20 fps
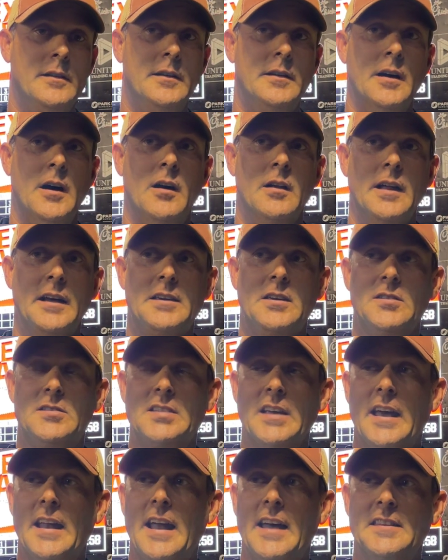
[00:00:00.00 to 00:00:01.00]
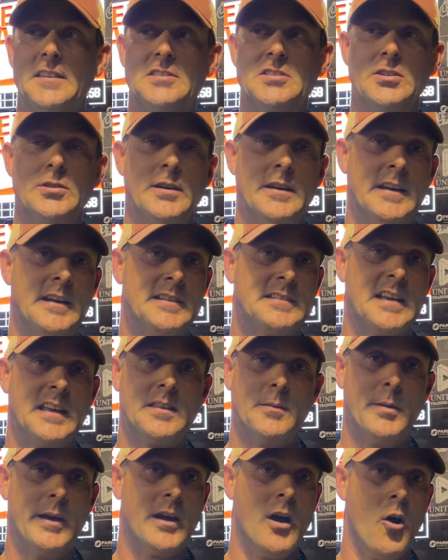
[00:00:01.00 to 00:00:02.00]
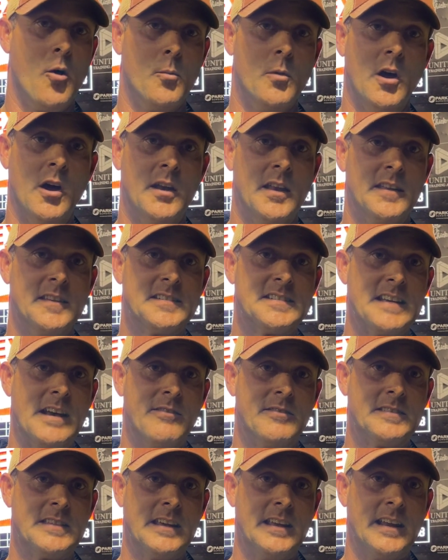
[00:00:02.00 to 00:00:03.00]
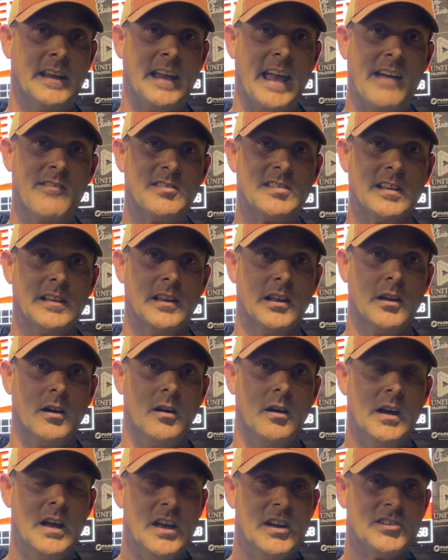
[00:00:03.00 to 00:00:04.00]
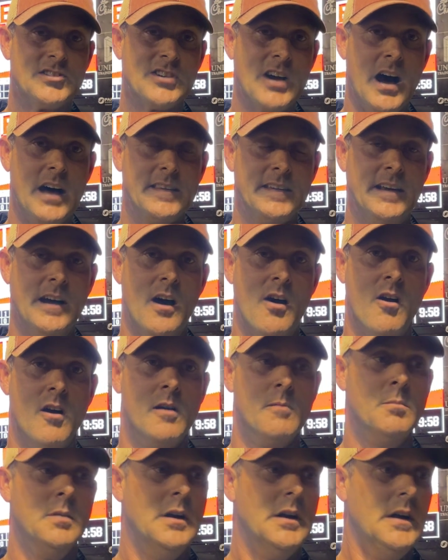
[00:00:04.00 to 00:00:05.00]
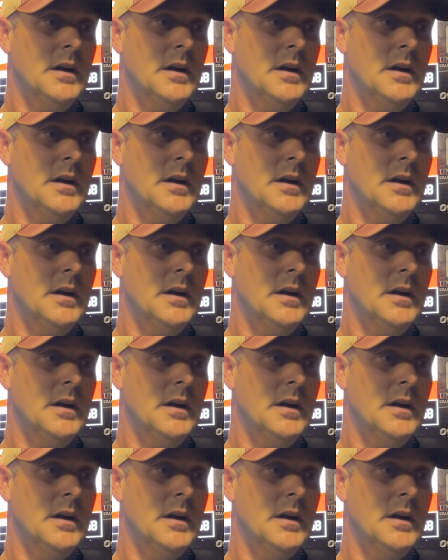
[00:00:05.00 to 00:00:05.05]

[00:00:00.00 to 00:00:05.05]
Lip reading: You know, like you said, had the two hits, had the big home run in the seventh inning, gave us a little shot in the arm.